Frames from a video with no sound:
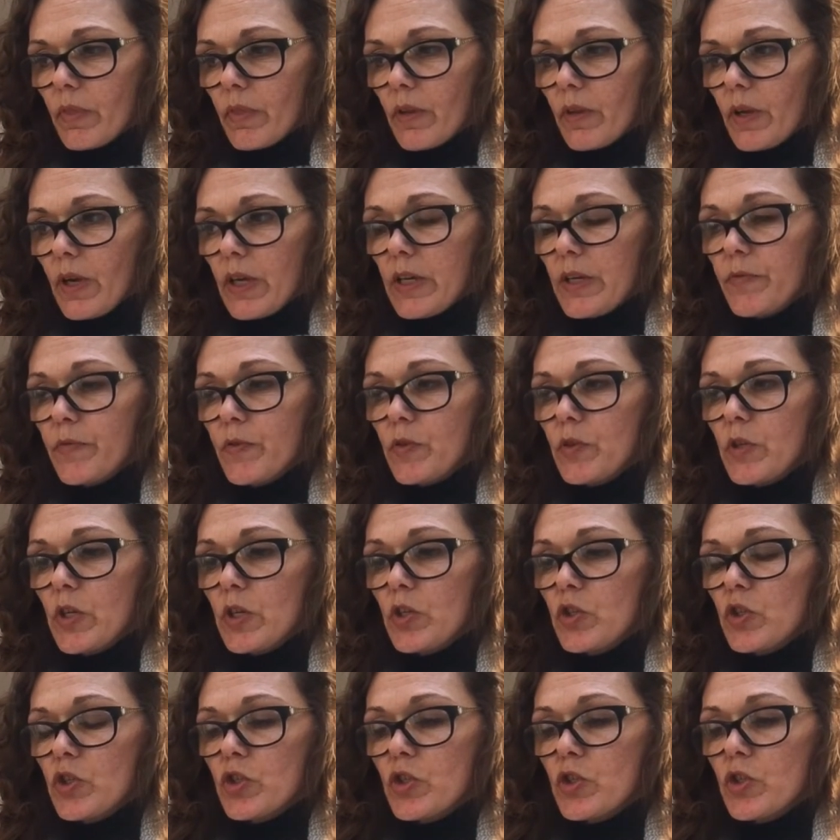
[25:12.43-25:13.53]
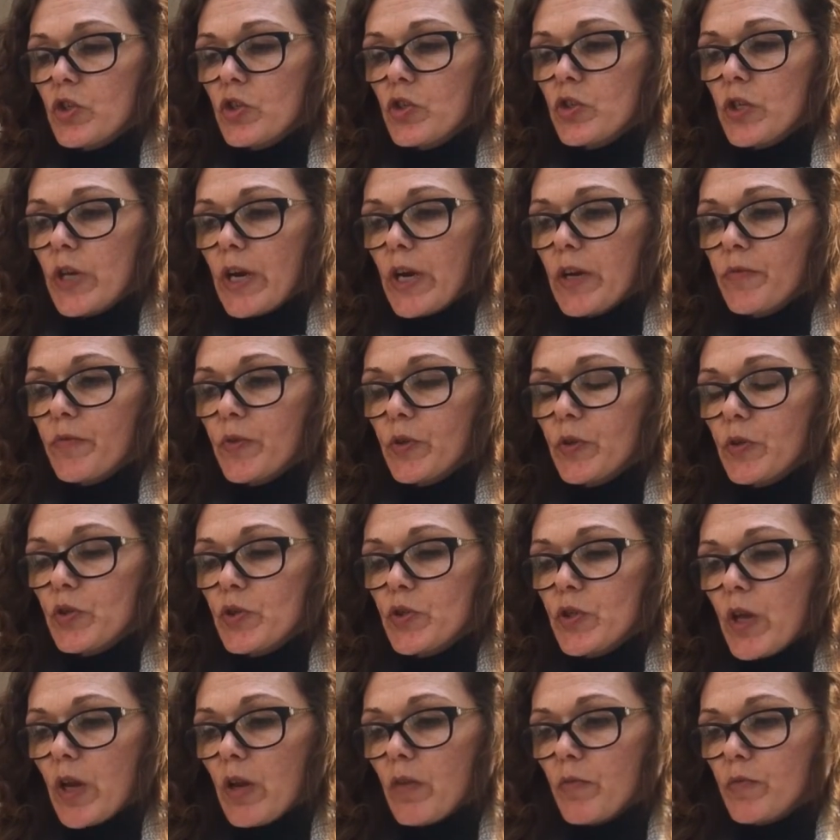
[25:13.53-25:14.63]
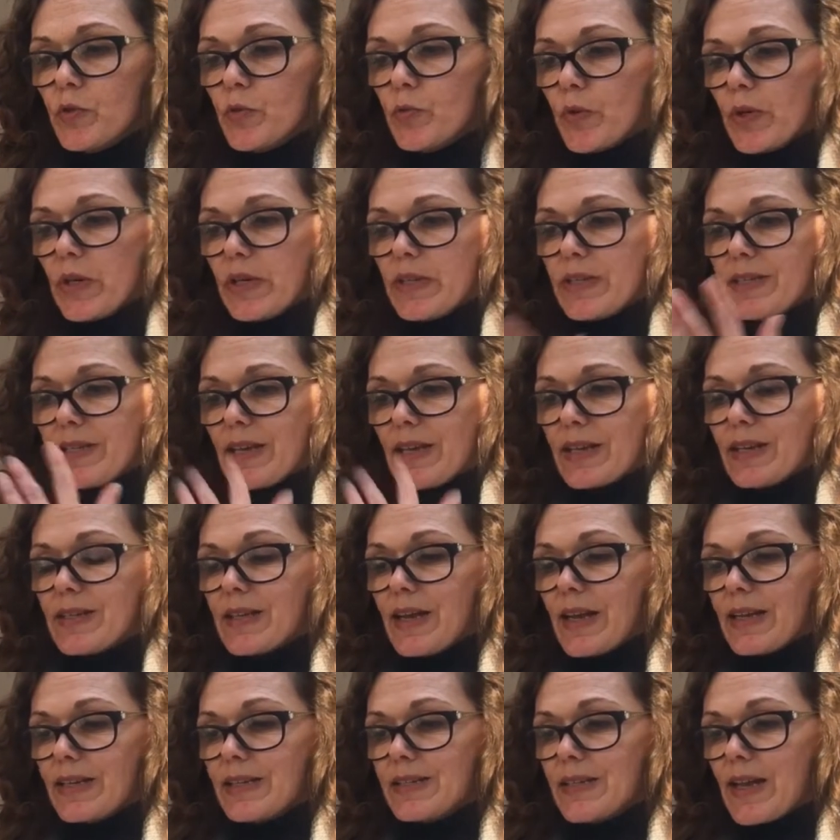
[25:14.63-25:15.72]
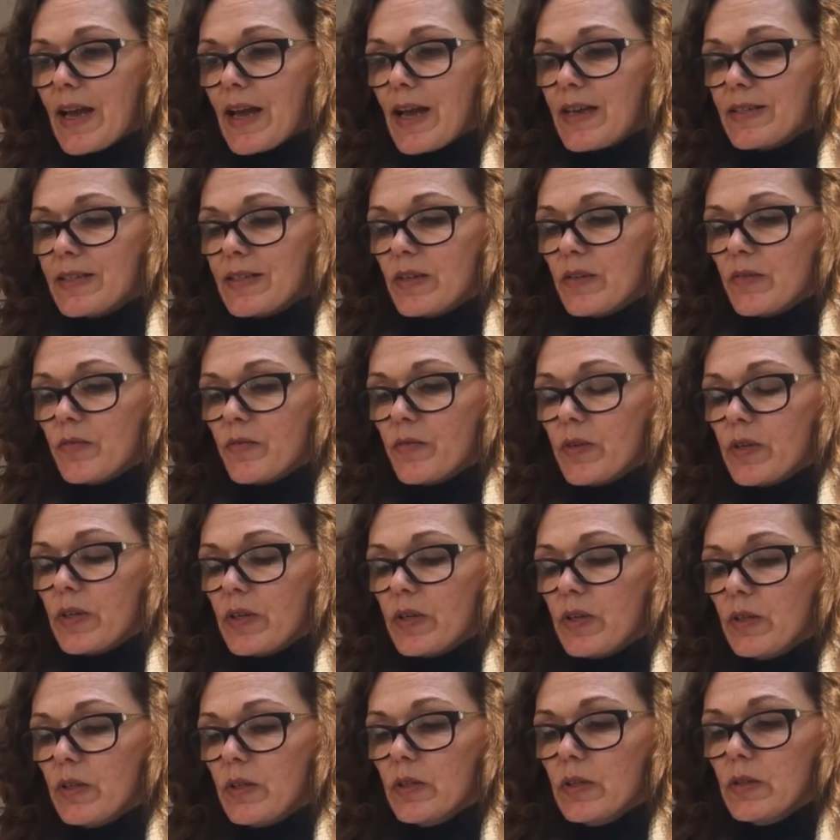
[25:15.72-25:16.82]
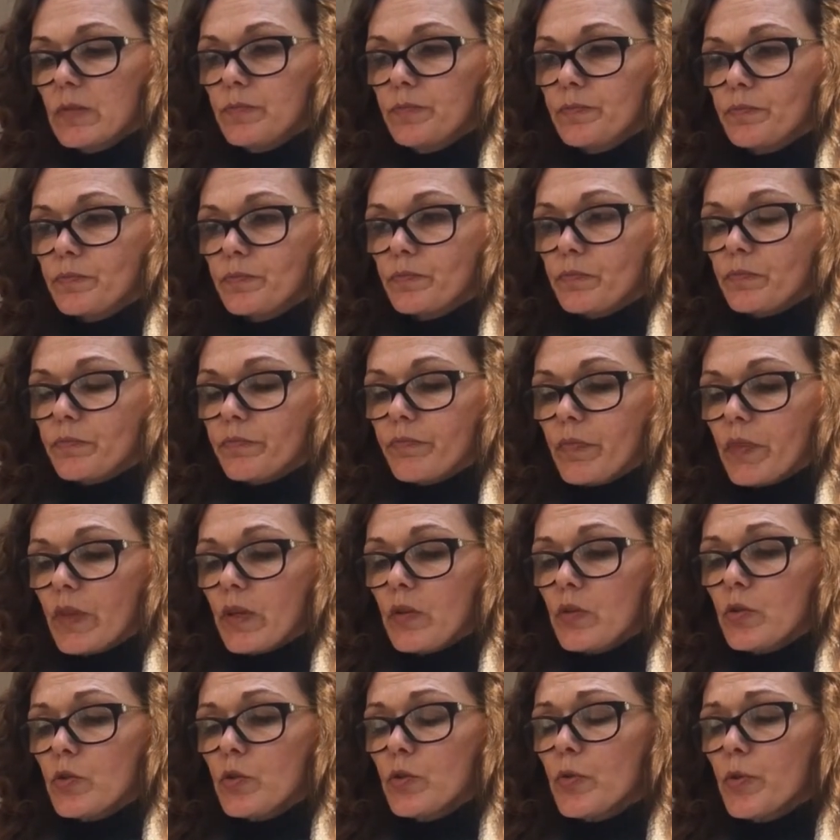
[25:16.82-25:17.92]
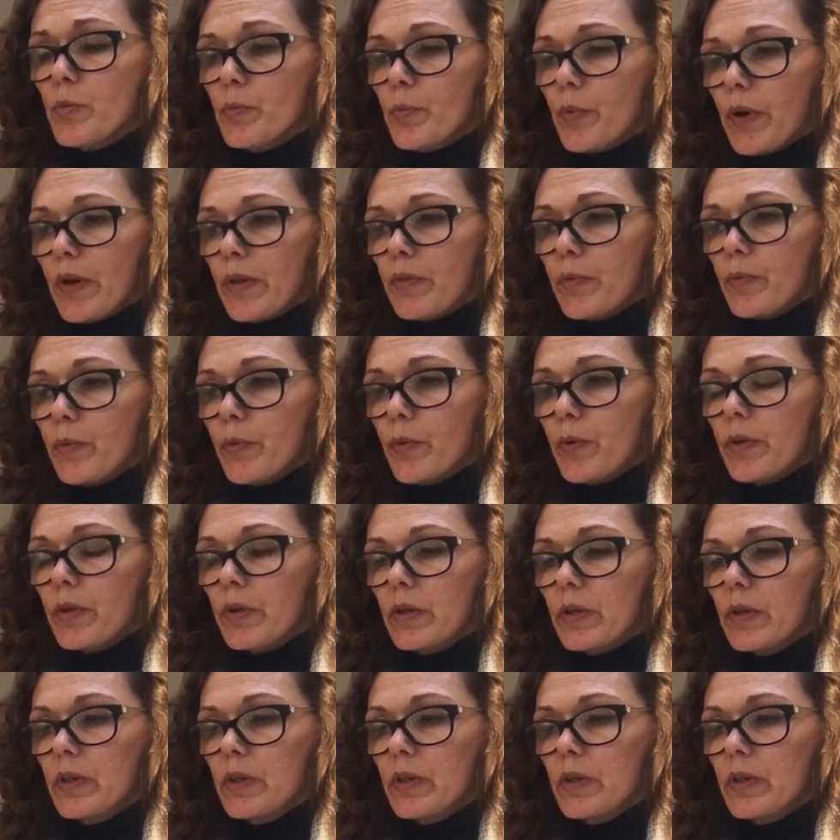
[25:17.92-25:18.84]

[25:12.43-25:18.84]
And if you need just to start for yourself to release anxiety and fear, do the breath work.